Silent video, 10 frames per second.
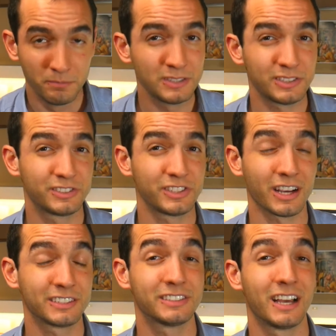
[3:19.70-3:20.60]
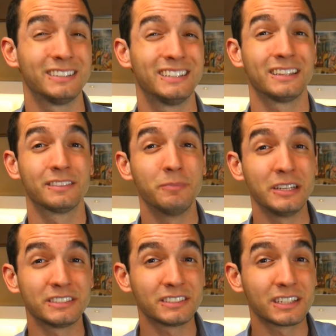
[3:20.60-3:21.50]
Mr Sykes said that
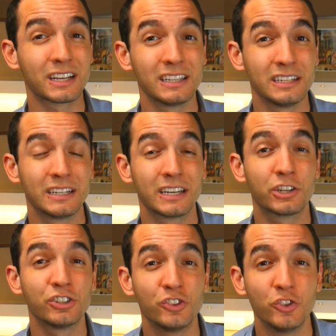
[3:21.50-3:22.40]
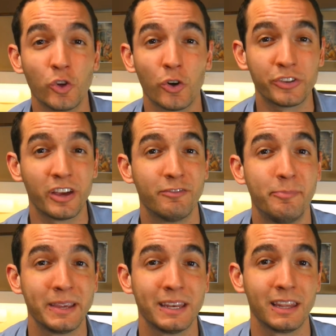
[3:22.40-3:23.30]
Mr Cleary could not have
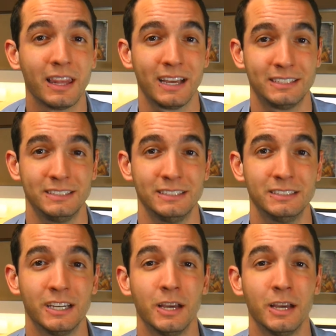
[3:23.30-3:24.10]
been elected